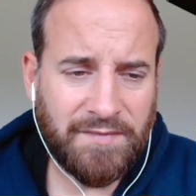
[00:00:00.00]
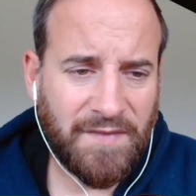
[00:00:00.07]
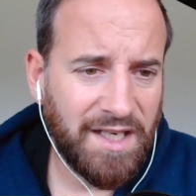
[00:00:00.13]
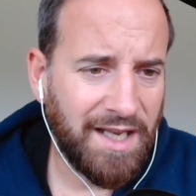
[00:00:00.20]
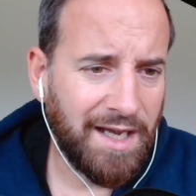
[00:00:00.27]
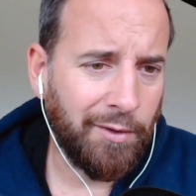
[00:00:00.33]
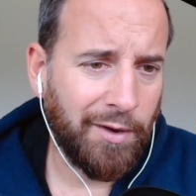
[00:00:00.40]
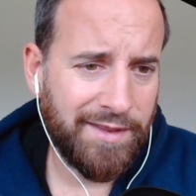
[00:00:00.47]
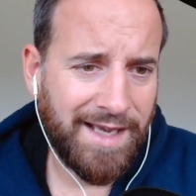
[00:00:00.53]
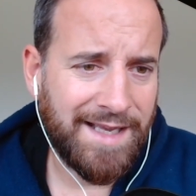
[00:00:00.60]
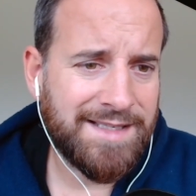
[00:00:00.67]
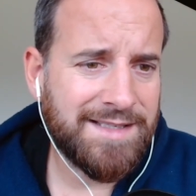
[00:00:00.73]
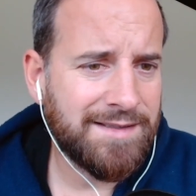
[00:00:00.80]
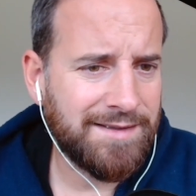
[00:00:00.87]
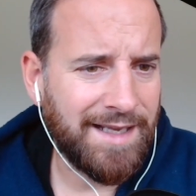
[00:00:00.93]
Now, and
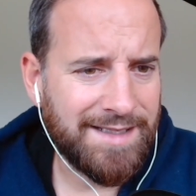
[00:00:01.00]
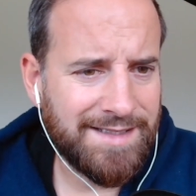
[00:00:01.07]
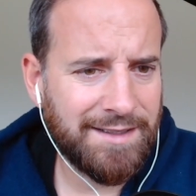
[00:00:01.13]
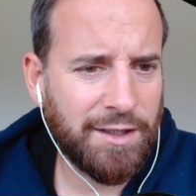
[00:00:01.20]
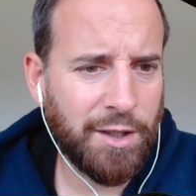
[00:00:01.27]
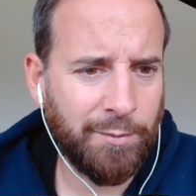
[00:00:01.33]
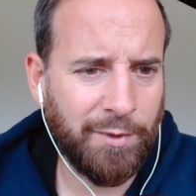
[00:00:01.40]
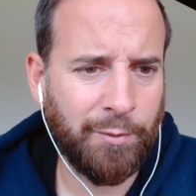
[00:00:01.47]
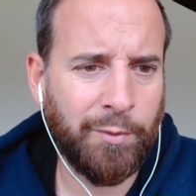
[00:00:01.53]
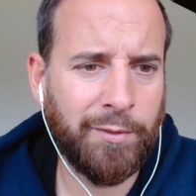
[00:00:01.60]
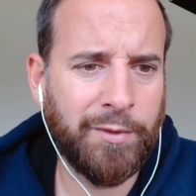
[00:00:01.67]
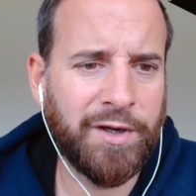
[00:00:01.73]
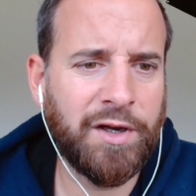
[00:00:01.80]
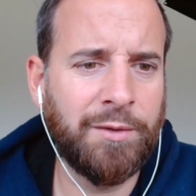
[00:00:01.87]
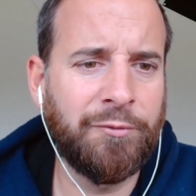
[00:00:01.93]
that's a little bit where we
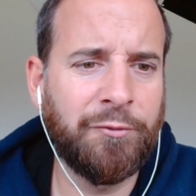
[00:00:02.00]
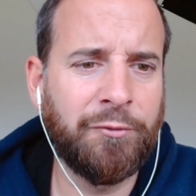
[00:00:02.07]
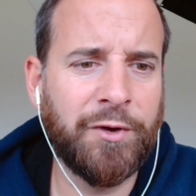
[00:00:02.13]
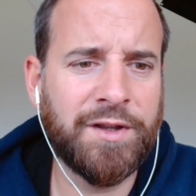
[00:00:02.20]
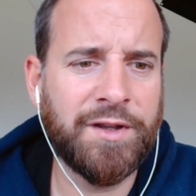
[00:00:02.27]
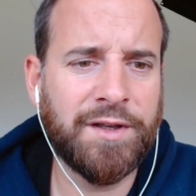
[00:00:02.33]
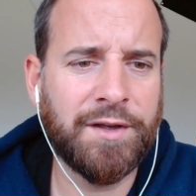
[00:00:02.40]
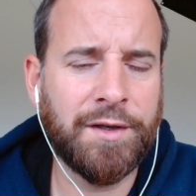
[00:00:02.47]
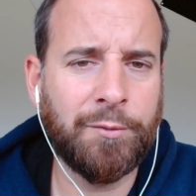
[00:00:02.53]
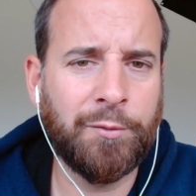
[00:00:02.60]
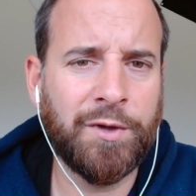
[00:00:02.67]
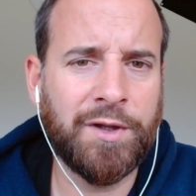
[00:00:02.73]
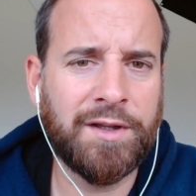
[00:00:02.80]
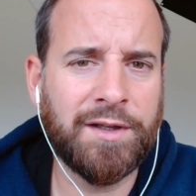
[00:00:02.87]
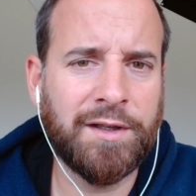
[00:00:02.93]
come with
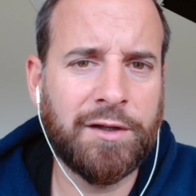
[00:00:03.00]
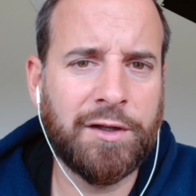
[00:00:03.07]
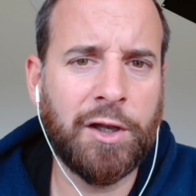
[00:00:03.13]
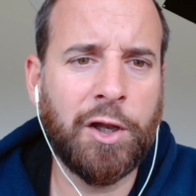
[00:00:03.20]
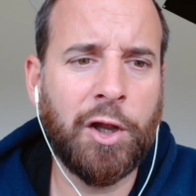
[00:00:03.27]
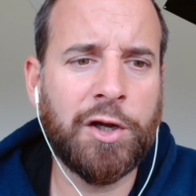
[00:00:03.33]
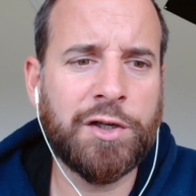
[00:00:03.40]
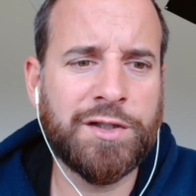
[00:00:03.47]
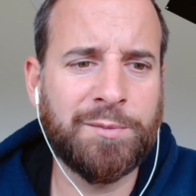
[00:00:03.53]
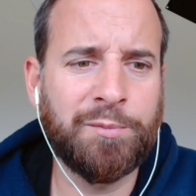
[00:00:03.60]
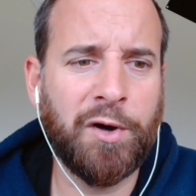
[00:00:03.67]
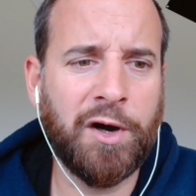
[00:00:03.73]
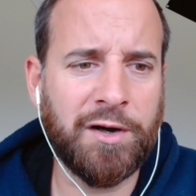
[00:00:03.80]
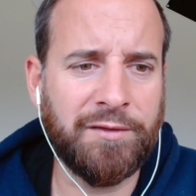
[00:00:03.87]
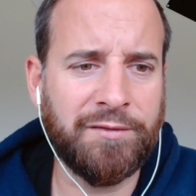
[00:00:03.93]
the logic
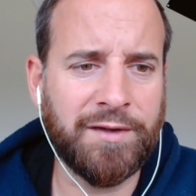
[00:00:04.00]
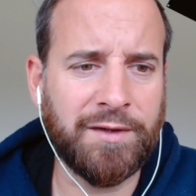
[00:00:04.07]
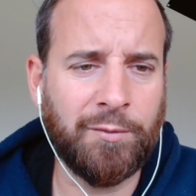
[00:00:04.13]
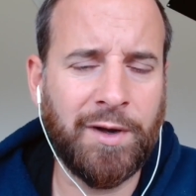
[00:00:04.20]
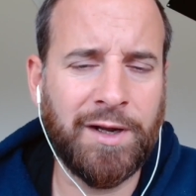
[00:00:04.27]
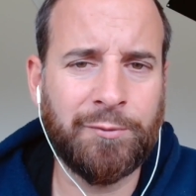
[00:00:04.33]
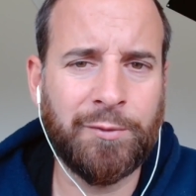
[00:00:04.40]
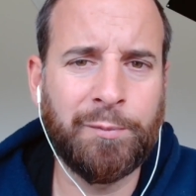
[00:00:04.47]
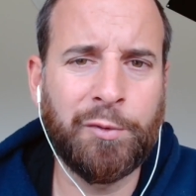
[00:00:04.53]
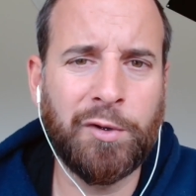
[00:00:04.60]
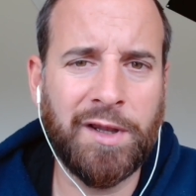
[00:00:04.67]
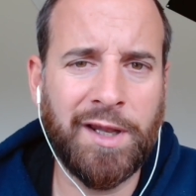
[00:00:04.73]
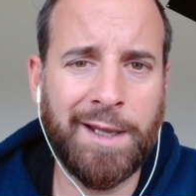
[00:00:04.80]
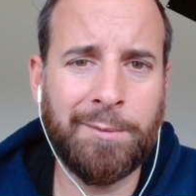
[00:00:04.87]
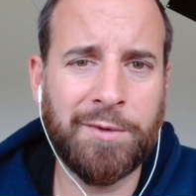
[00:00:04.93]
part of it, right? We put
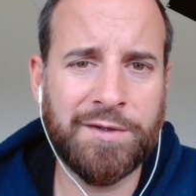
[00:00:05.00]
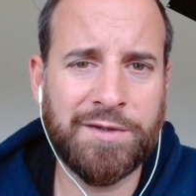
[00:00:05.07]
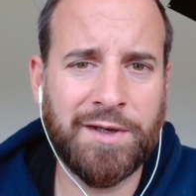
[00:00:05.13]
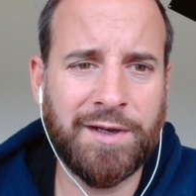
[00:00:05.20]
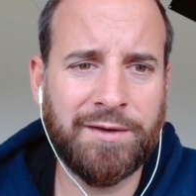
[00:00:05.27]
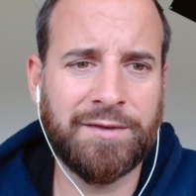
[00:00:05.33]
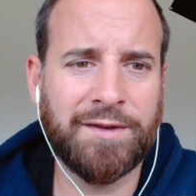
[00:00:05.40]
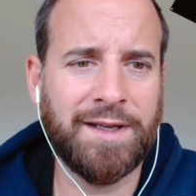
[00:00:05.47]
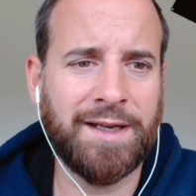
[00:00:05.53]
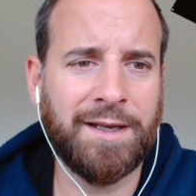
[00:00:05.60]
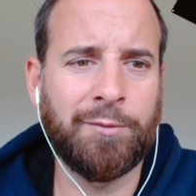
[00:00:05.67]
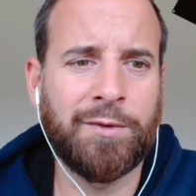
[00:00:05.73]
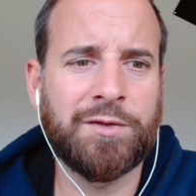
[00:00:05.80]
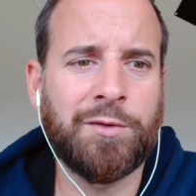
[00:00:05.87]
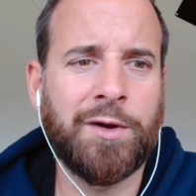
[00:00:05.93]
labels on everything, and
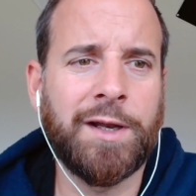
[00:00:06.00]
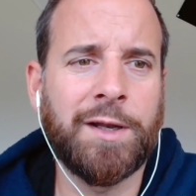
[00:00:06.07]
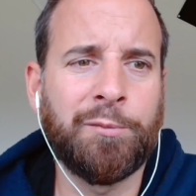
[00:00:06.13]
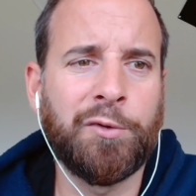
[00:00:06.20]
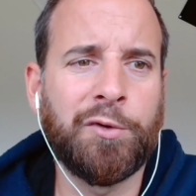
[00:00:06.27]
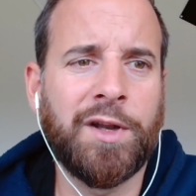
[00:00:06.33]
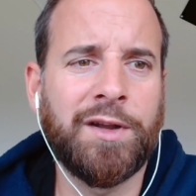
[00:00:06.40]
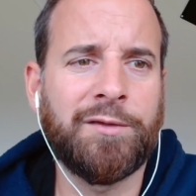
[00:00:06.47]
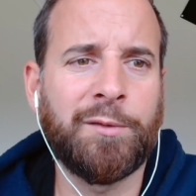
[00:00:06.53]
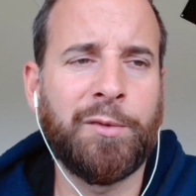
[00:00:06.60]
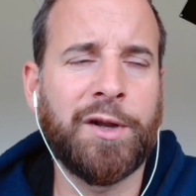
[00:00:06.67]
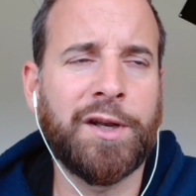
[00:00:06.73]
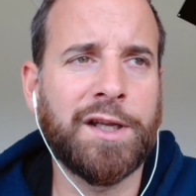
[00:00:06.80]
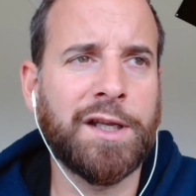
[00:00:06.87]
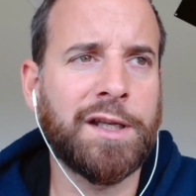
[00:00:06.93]
we try to put
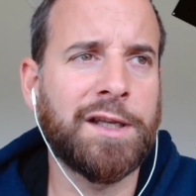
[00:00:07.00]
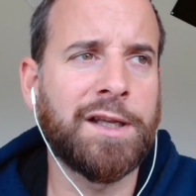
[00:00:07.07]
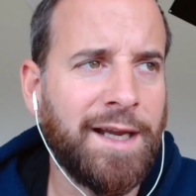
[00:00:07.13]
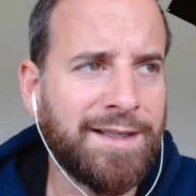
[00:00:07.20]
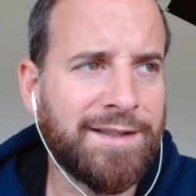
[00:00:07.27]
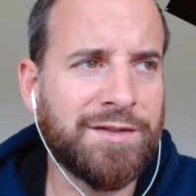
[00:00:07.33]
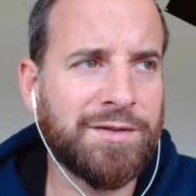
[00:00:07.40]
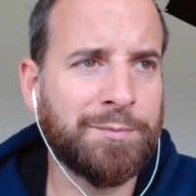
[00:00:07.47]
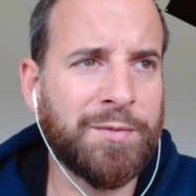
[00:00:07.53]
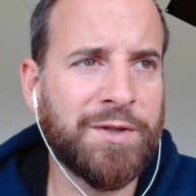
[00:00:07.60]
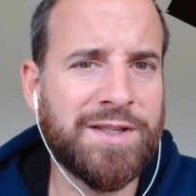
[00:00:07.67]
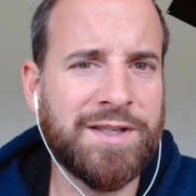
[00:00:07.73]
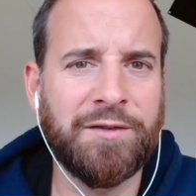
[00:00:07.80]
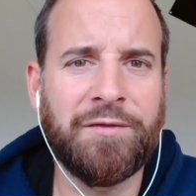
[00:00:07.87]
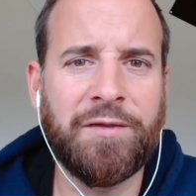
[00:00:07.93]
everybody in
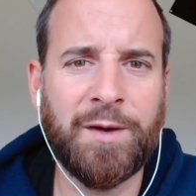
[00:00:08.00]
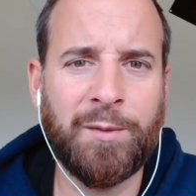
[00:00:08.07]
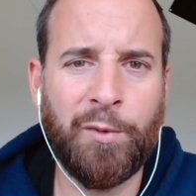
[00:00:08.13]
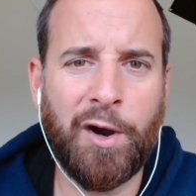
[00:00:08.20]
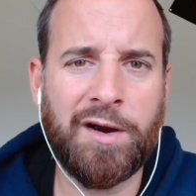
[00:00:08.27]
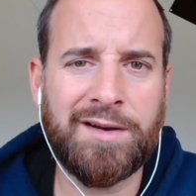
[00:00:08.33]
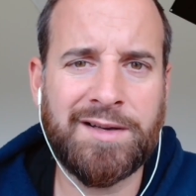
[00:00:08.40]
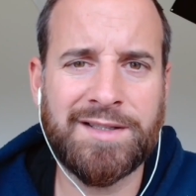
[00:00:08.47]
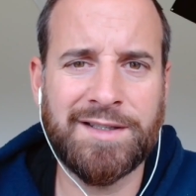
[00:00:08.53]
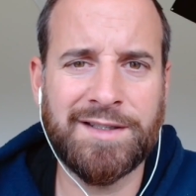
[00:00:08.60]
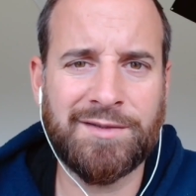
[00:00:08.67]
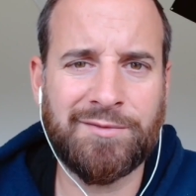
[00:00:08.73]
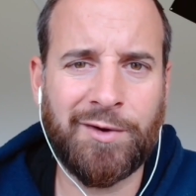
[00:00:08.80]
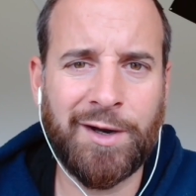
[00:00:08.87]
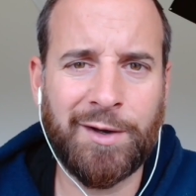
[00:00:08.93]
specific
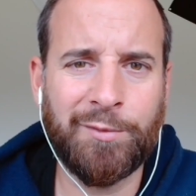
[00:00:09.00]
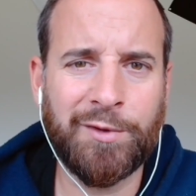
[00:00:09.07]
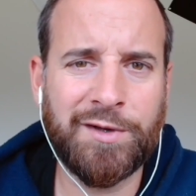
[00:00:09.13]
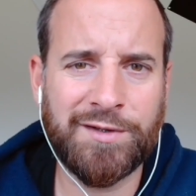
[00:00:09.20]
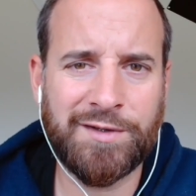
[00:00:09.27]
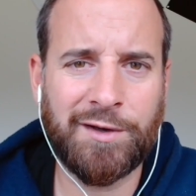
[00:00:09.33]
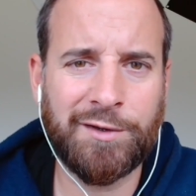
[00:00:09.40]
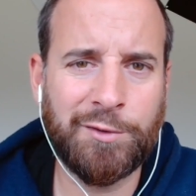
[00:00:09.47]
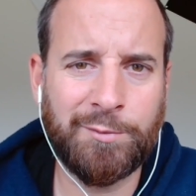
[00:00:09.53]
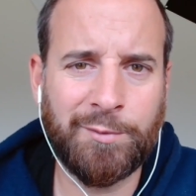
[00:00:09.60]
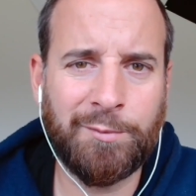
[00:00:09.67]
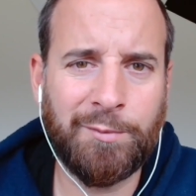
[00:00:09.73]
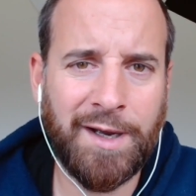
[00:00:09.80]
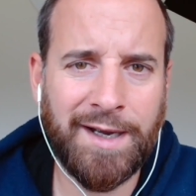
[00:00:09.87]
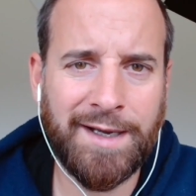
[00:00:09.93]
boxes, right? Because our
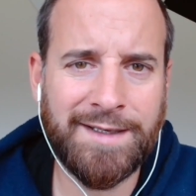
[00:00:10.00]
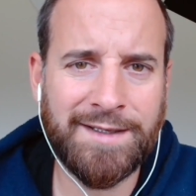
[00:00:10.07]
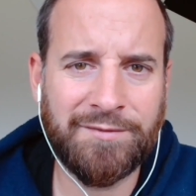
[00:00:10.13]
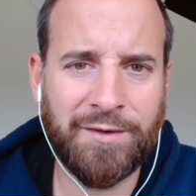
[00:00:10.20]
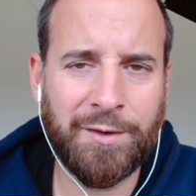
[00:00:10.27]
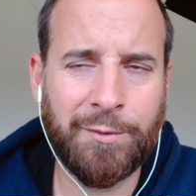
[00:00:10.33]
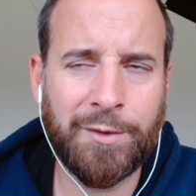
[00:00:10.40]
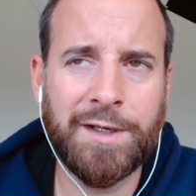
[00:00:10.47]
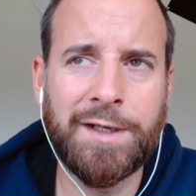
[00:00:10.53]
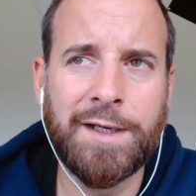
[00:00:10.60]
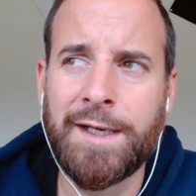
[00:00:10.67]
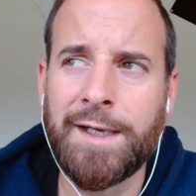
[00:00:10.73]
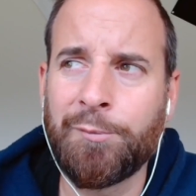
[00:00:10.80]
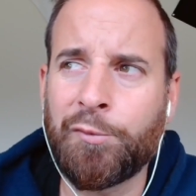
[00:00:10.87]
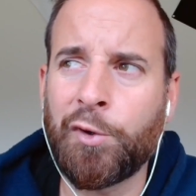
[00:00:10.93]
human mind is very
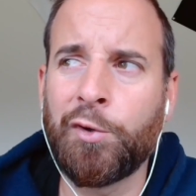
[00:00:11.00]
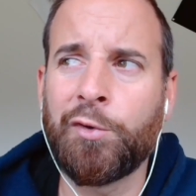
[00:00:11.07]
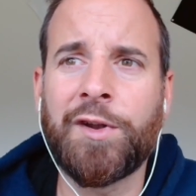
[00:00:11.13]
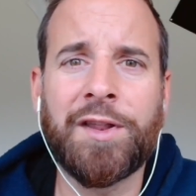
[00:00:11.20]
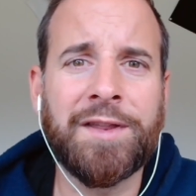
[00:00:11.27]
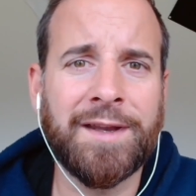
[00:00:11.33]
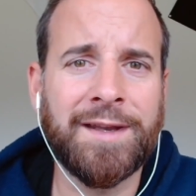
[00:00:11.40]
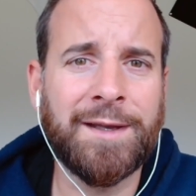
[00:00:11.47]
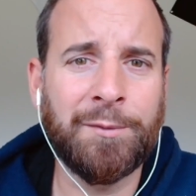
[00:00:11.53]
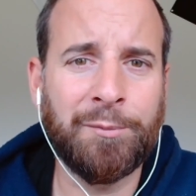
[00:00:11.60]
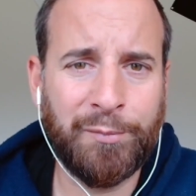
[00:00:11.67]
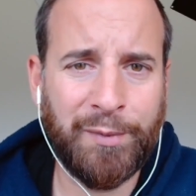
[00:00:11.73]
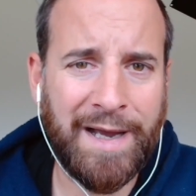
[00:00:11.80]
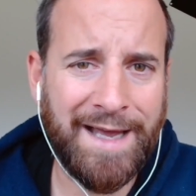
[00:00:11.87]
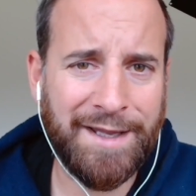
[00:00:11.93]
prone to think in
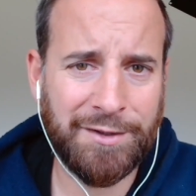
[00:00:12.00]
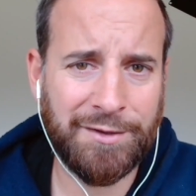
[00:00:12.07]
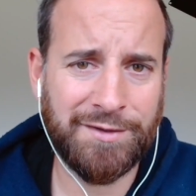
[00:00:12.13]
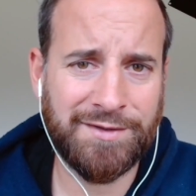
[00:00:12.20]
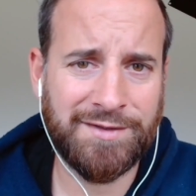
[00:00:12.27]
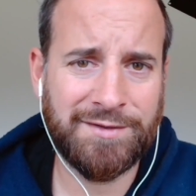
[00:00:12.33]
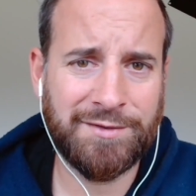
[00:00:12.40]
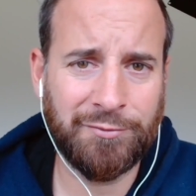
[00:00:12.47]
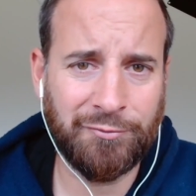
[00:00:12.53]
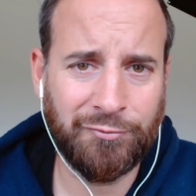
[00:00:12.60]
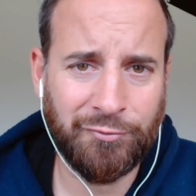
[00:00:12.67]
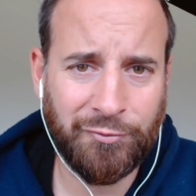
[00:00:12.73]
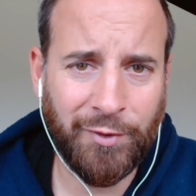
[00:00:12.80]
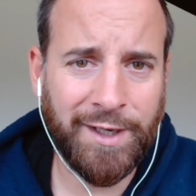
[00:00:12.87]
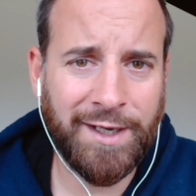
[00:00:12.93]
patterns, to
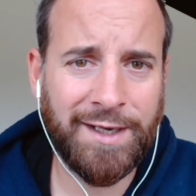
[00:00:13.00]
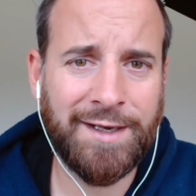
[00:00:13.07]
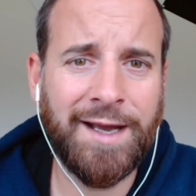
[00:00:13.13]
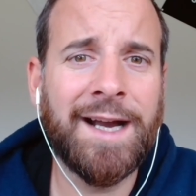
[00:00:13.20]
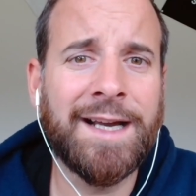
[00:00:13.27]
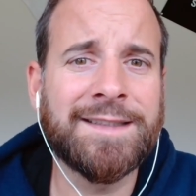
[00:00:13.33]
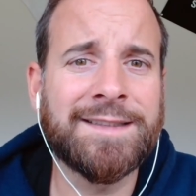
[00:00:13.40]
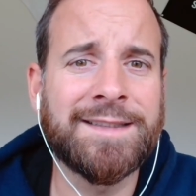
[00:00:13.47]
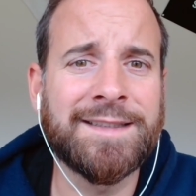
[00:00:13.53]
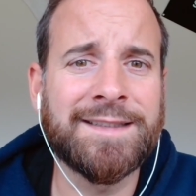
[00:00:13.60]
recognize these